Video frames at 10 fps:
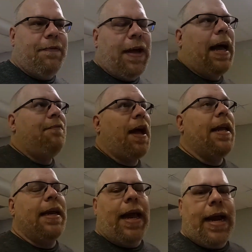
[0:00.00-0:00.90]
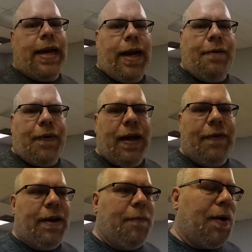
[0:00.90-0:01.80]
If I get 9095
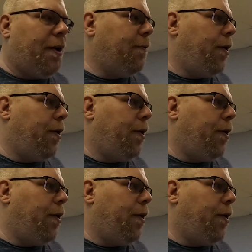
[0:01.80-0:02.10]
out of them all,